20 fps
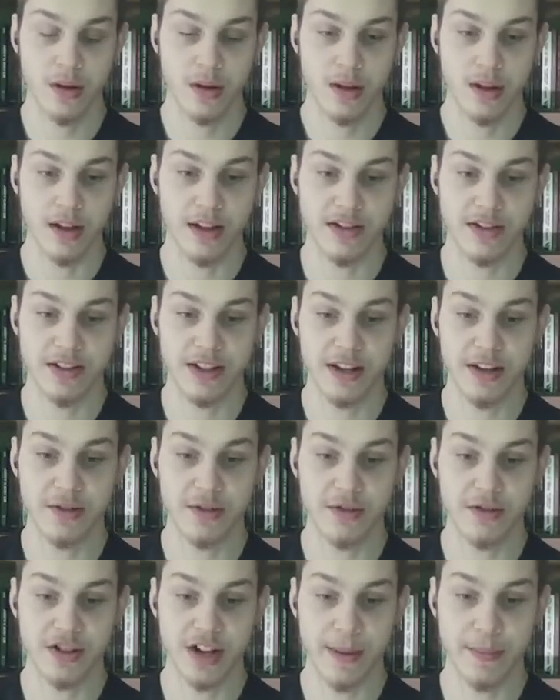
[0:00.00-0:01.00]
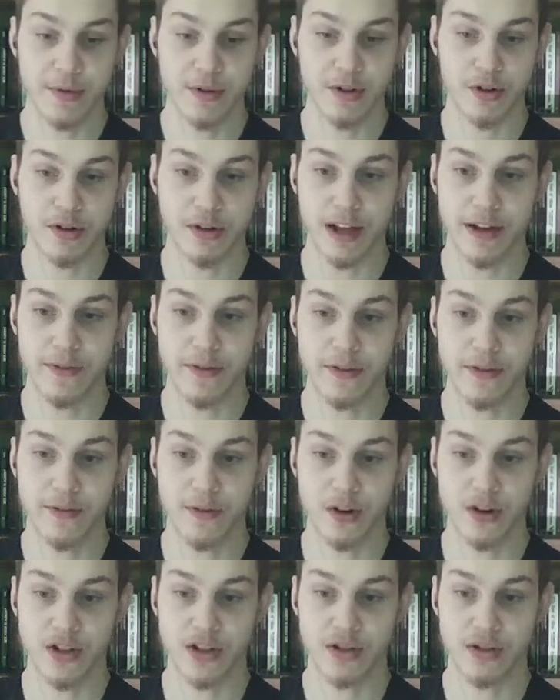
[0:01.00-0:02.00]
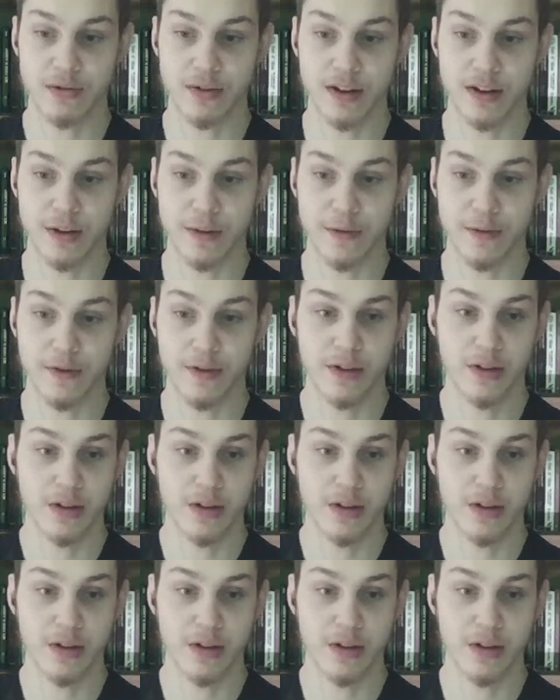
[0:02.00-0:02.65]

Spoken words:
Ezekiel chapter 11, verse 12.